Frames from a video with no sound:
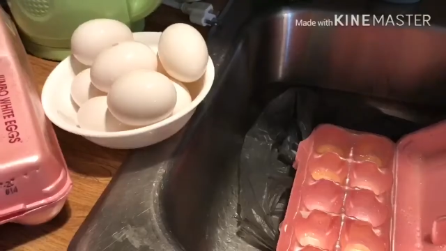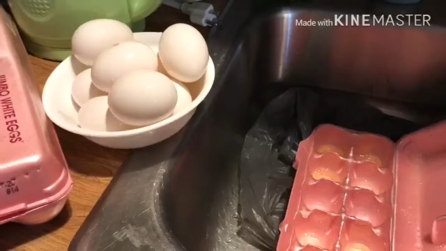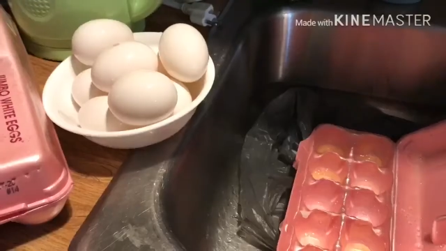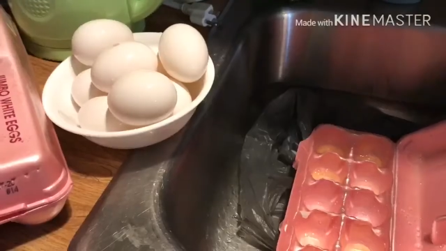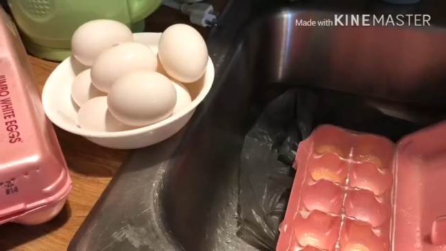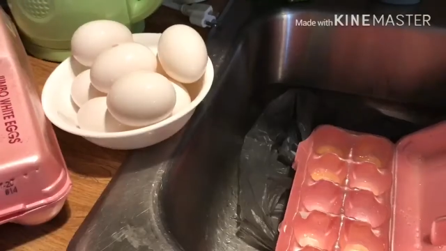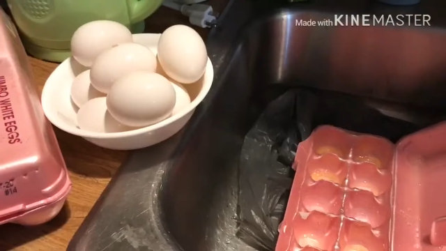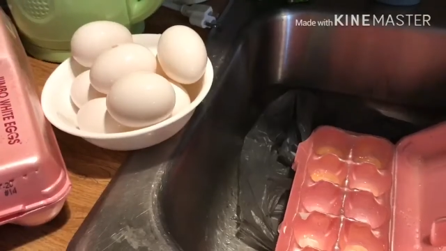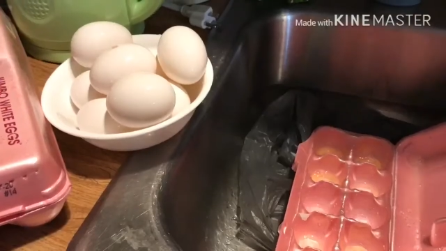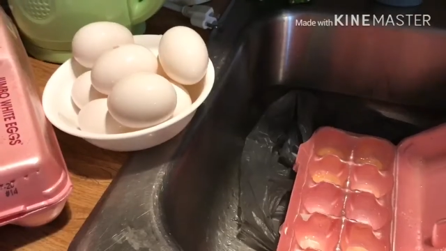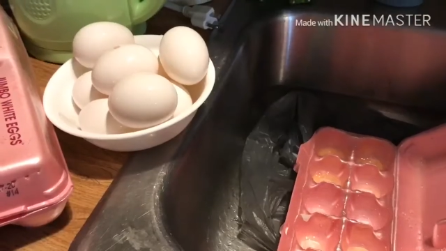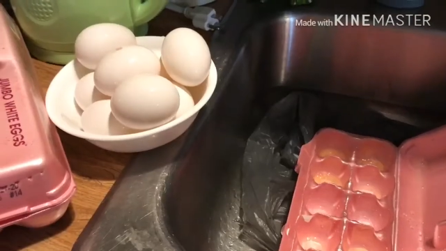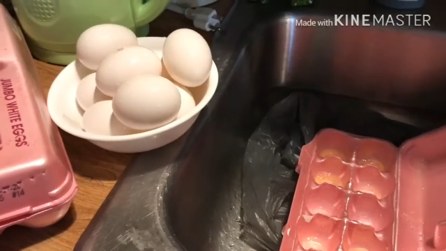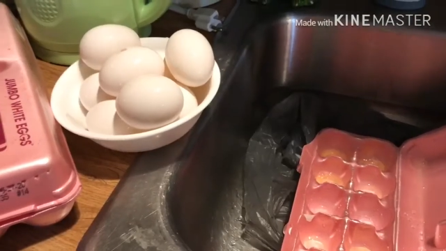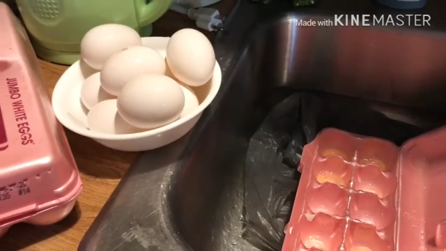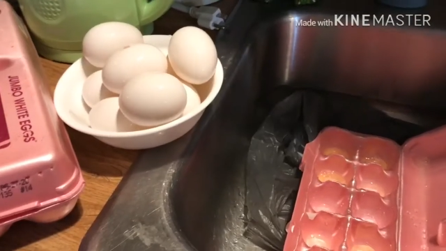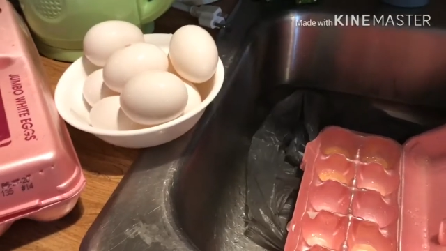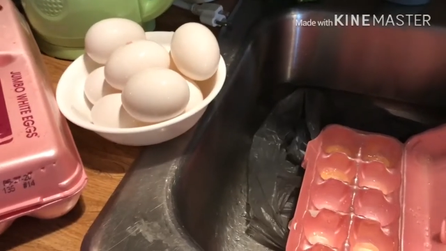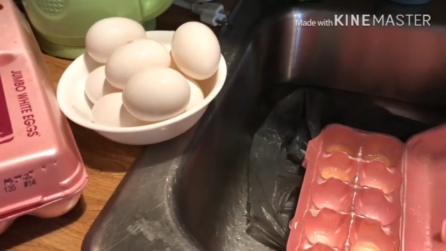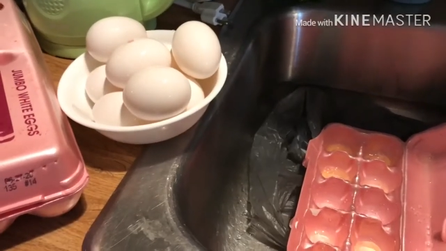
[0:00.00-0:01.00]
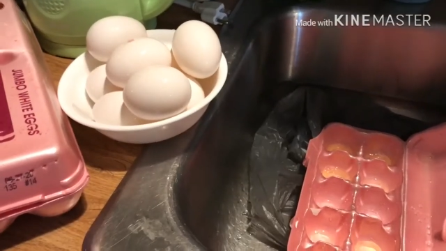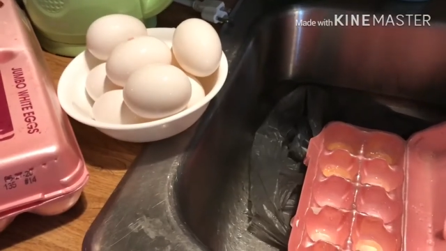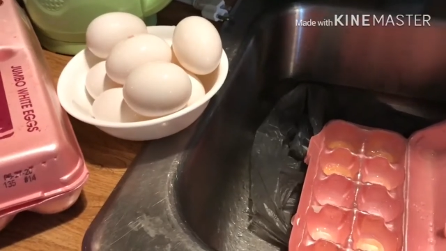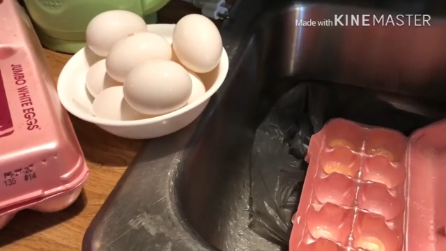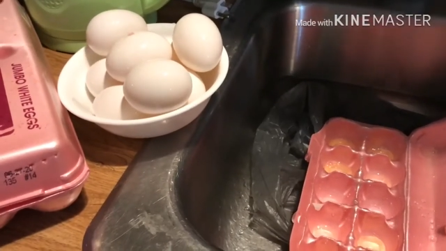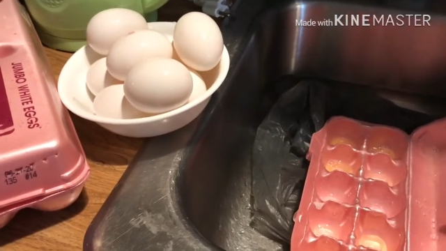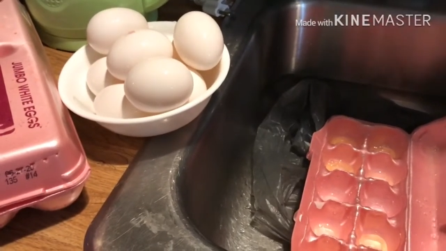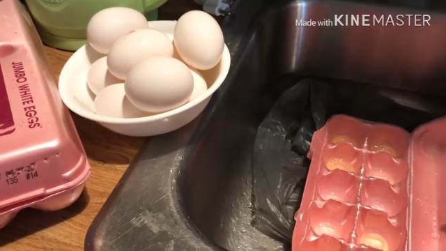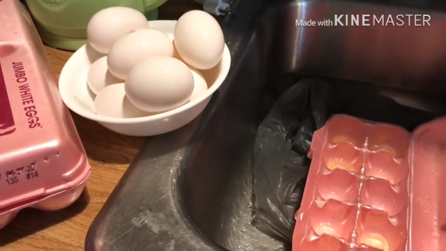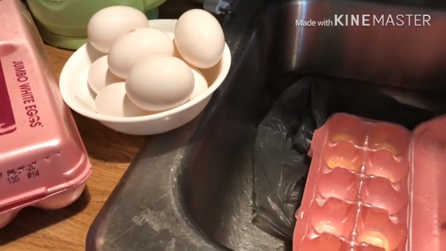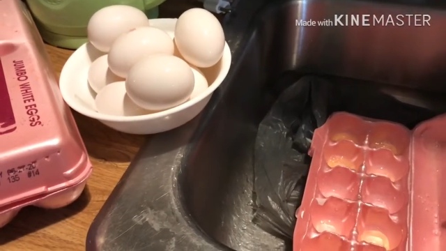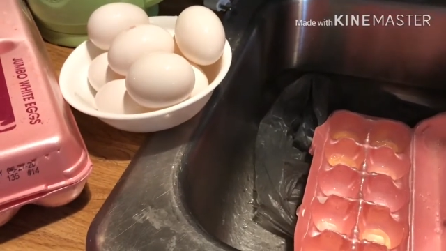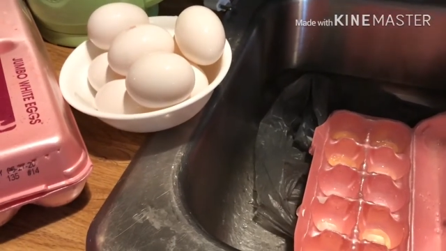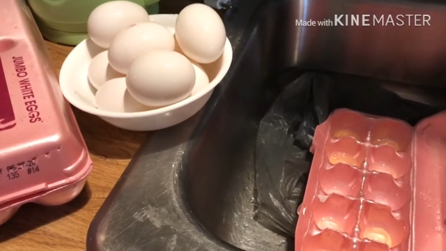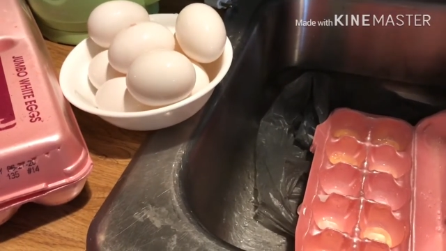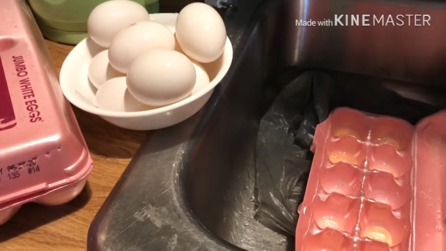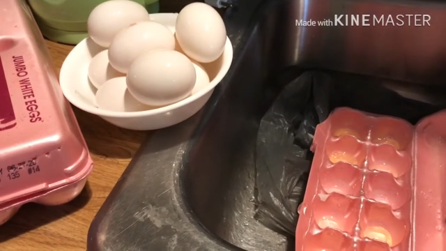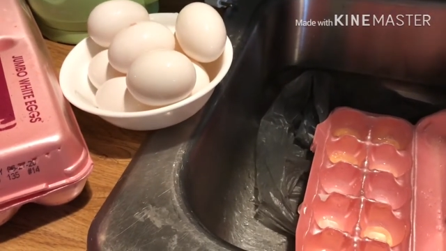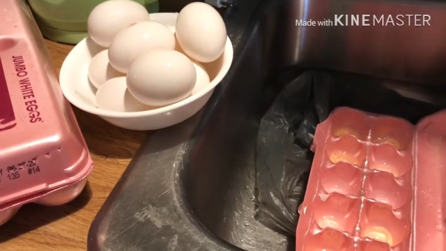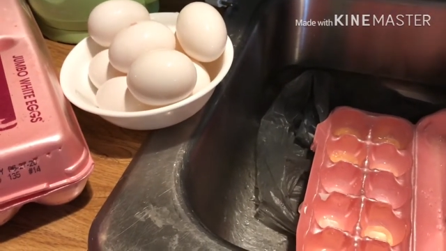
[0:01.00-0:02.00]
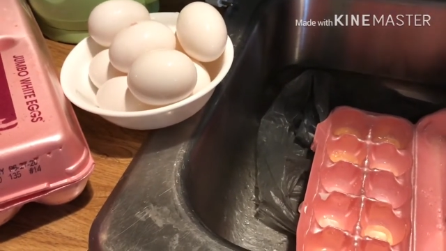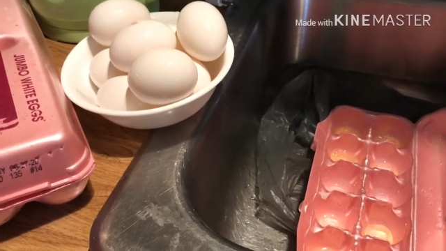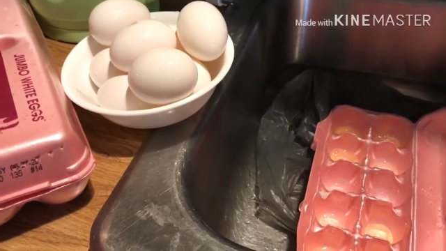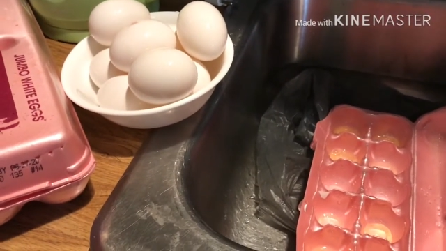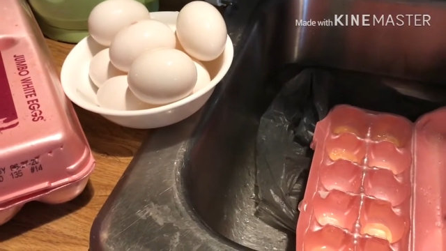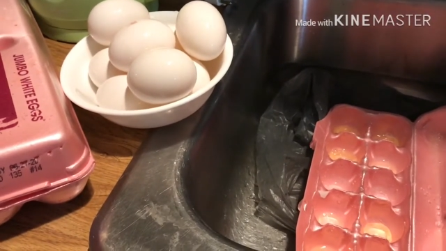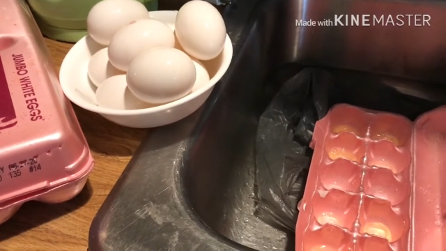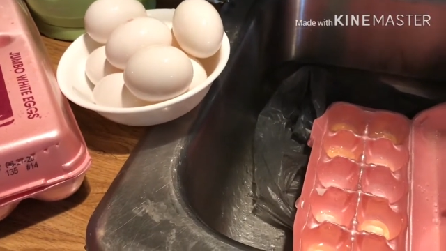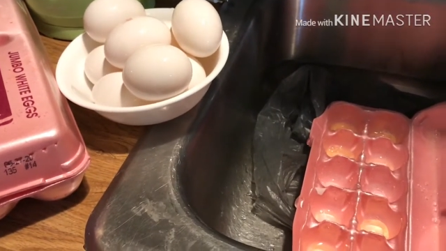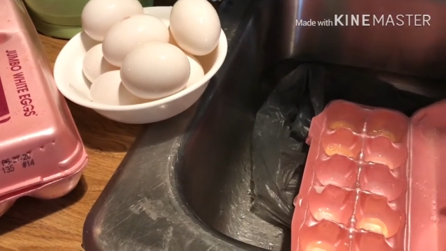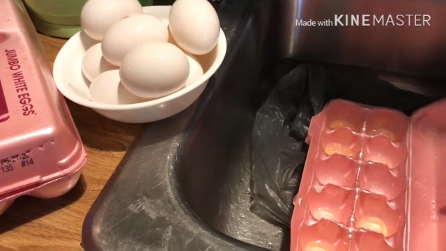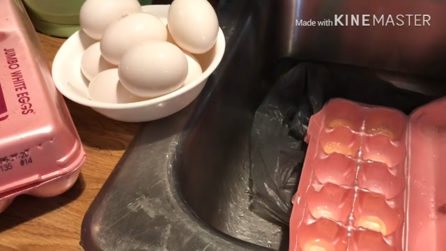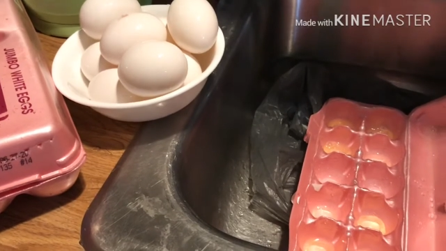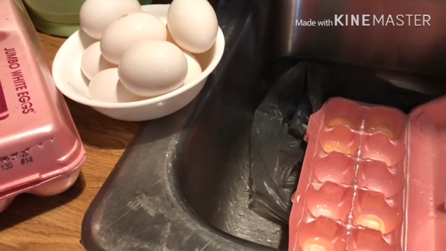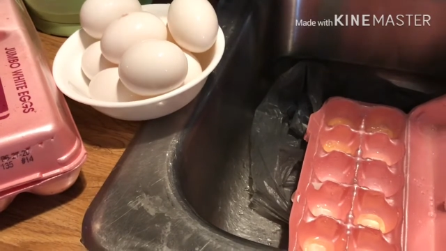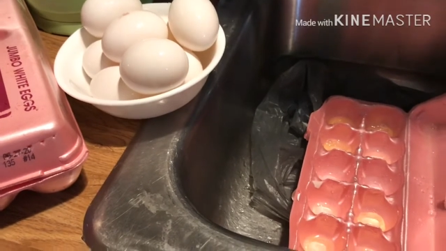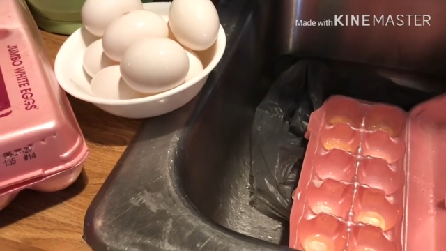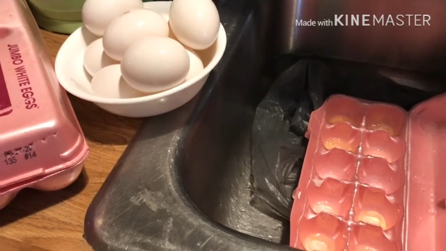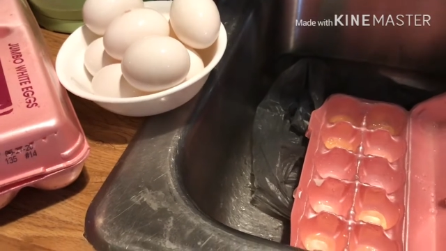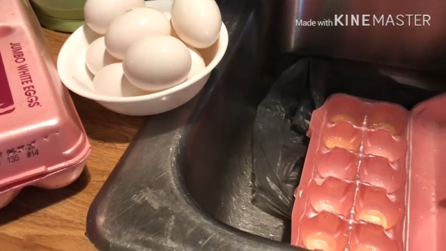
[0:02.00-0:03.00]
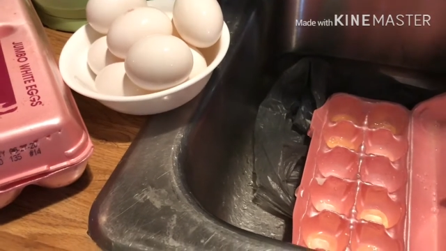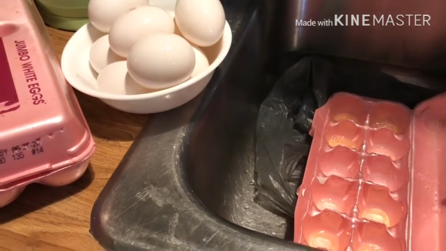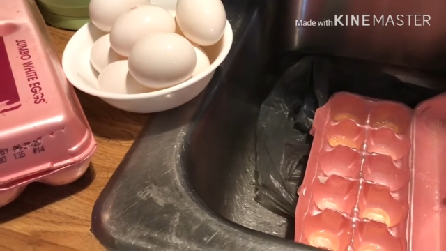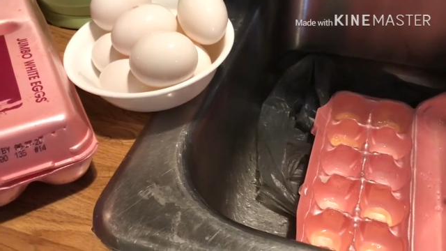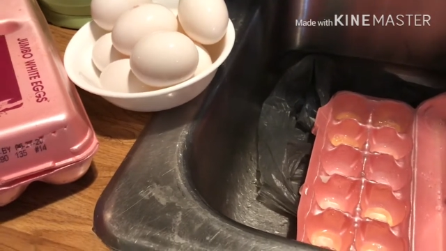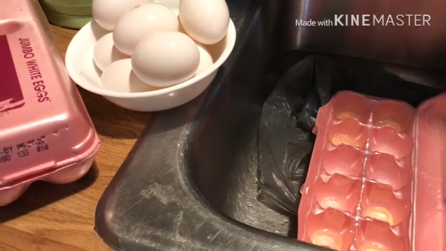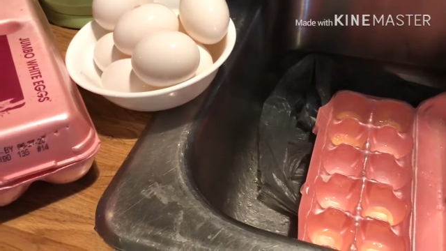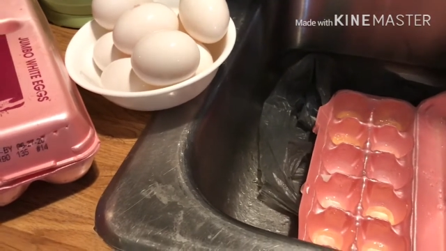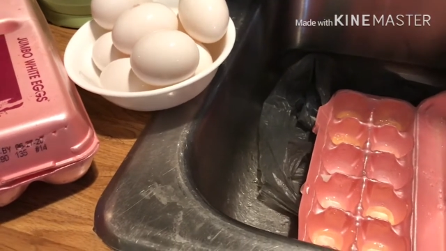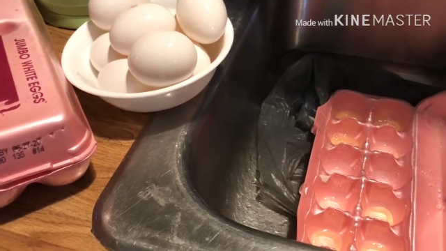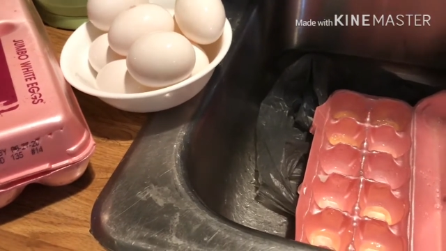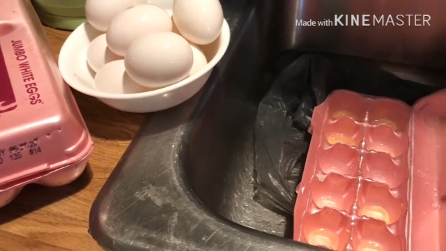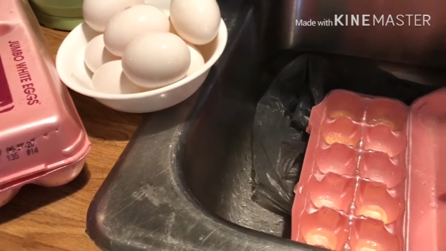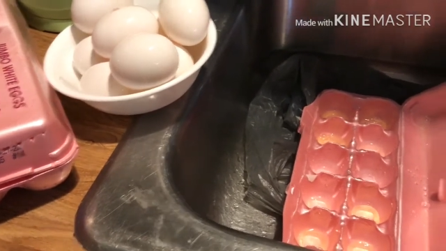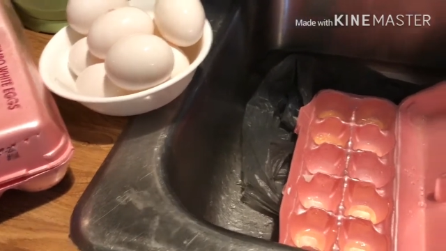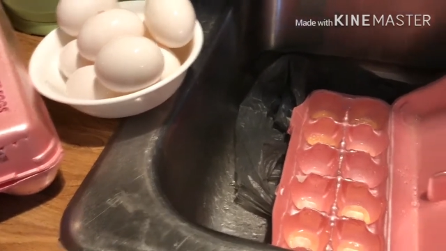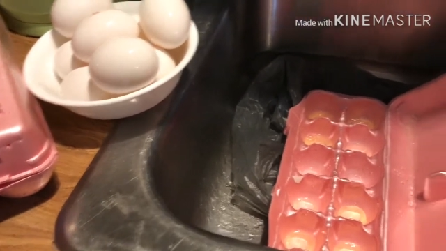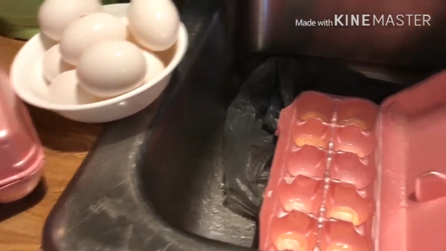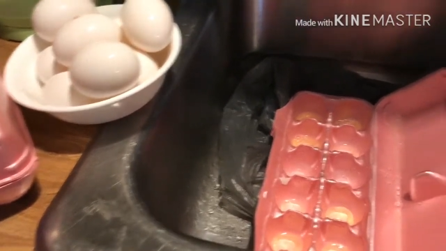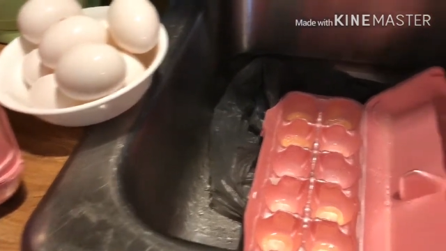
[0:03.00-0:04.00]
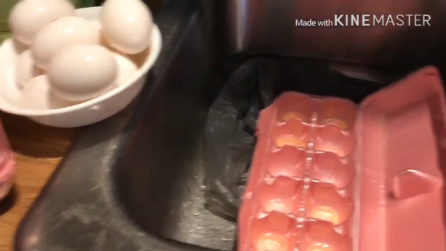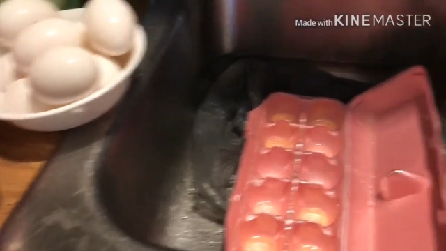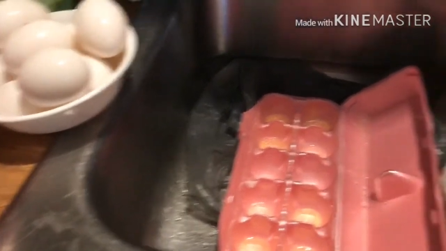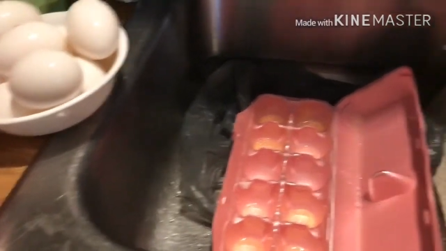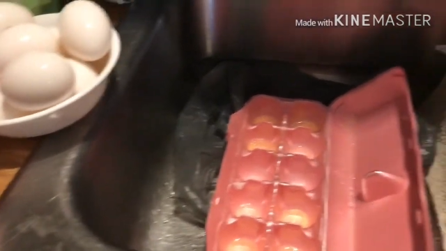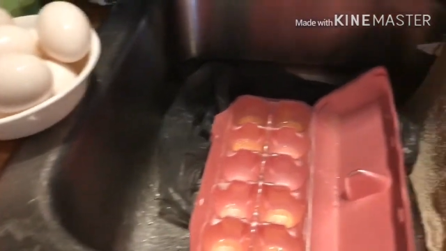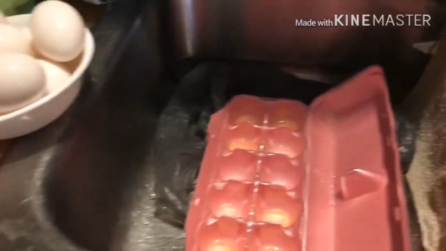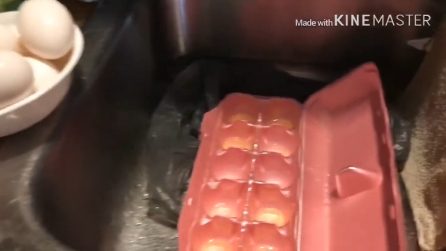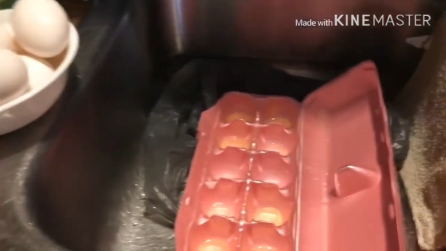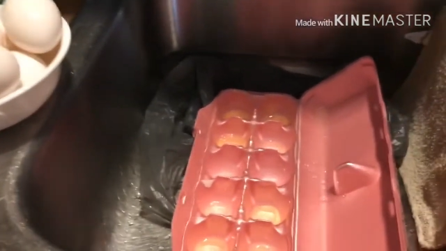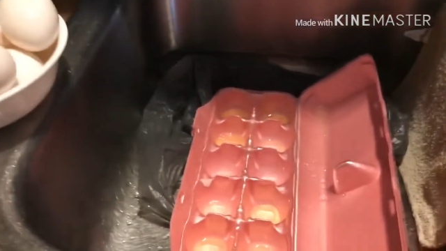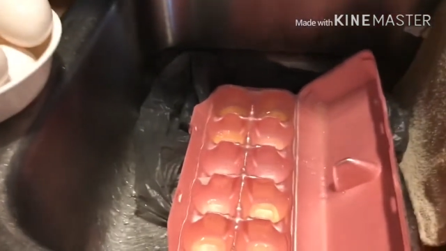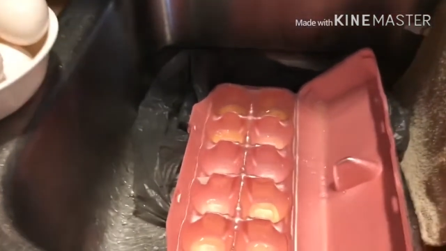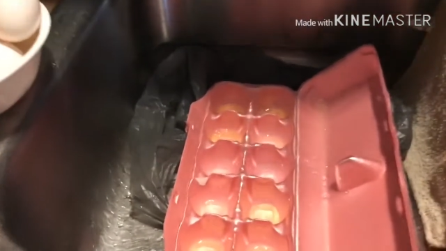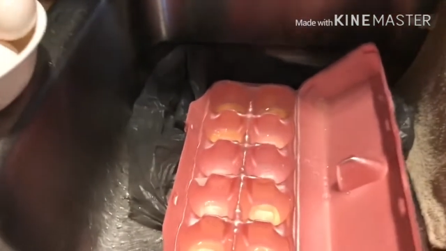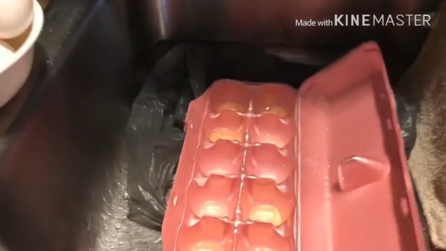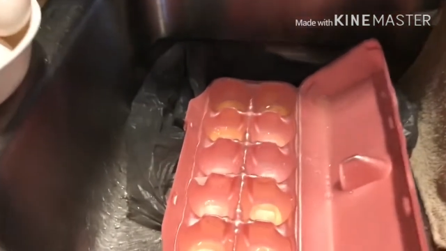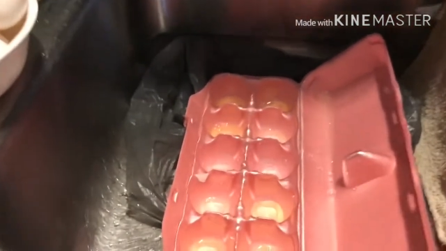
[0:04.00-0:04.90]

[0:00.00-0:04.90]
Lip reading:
(no speaker visible)